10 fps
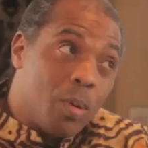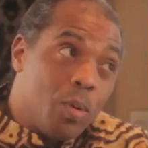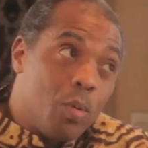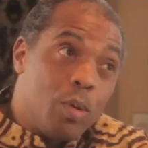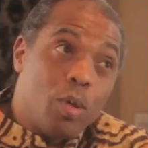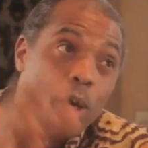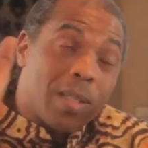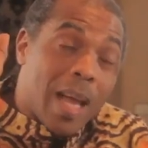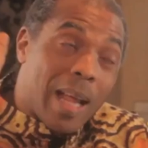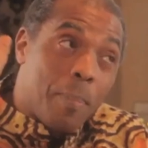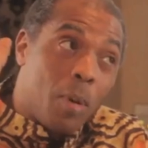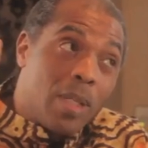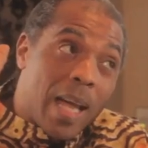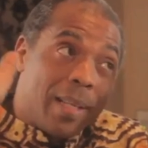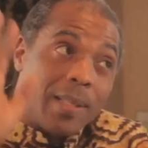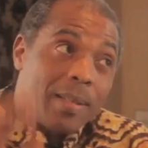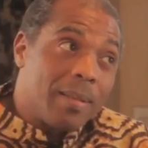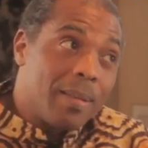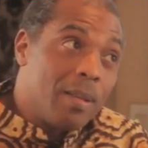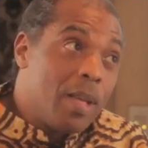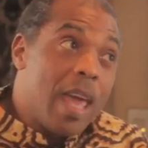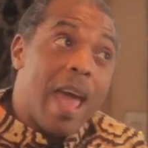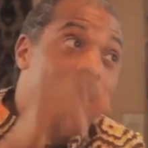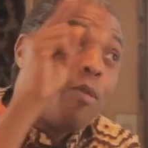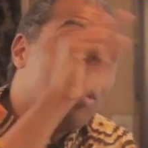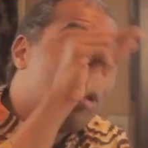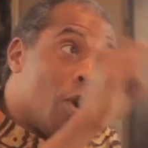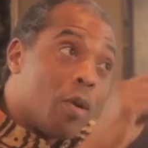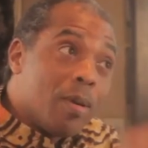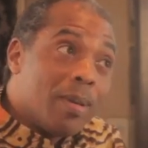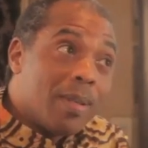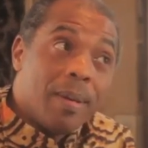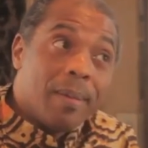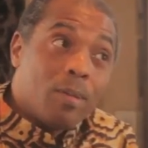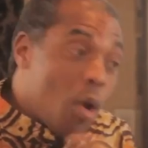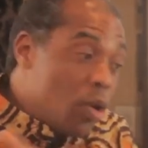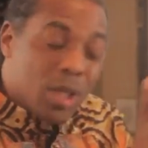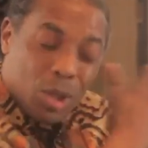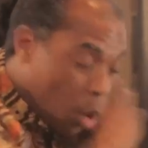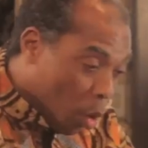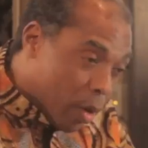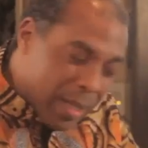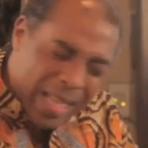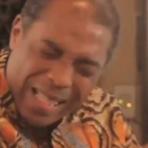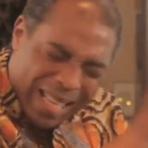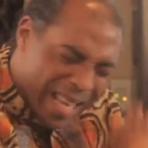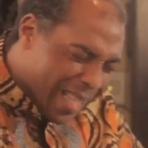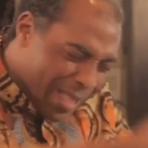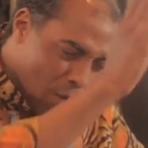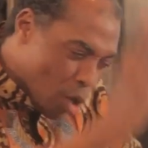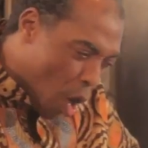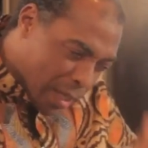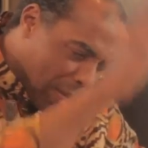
you will just start apologizing. A good joke. Don't joke. This is not